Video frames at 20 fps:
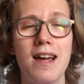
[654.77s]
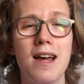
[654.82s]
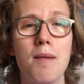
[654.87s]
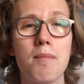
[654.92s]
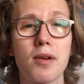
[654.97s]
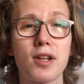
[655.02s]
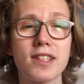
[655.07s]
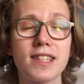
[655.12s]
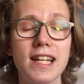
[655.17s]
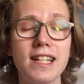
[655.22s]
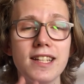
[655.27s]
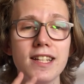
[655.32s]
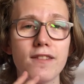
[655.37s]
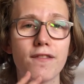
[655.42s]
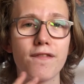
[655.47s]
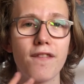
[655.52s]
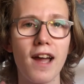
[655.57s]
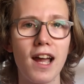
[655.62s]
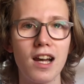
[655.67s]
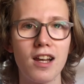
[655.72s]
Because they did
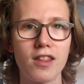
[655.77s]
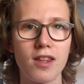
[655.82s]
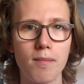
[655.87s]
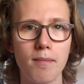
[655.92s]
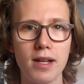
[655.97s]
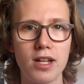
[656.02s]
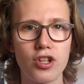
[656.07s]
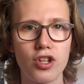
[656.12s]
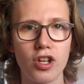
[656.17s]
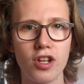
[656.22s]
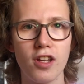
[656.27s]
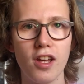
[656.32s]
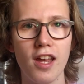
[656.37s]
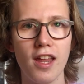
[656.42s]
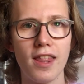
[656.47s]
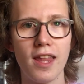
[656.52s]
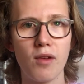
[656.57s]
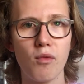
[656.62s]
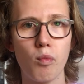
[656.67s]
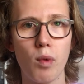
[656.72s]
fail at the mission
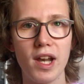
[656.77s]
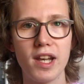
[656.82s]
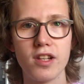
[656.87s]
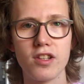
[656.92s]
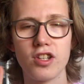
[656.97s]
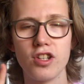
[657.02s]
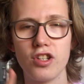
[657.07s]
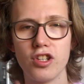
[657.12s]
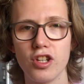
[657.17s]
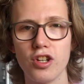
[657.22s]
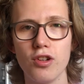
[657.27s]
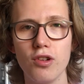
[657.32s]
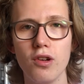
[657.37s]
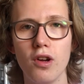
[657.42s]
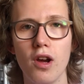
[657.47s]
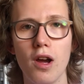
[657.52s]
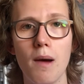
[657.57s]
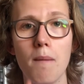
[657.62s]
they went to do,